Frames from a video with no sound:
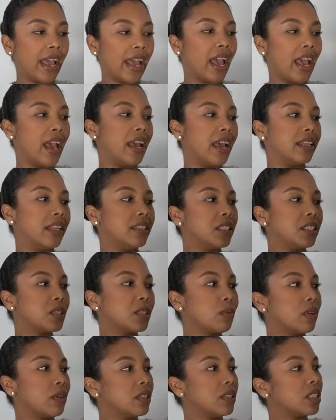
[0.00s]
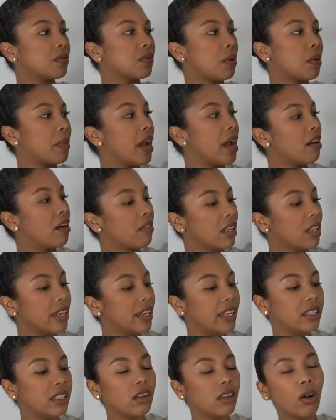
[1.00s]
and this one is from
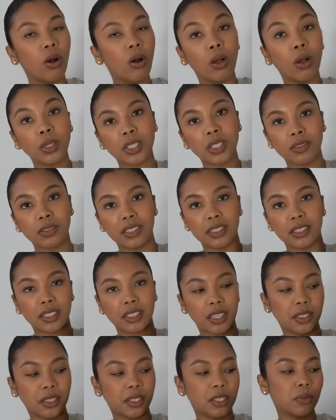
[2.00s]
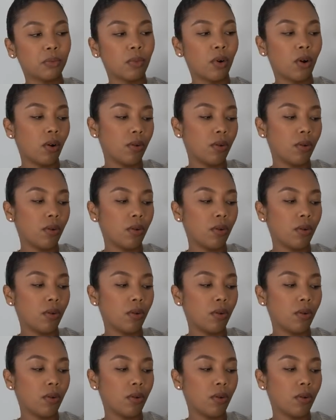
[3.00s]
Everlane, also in a size small.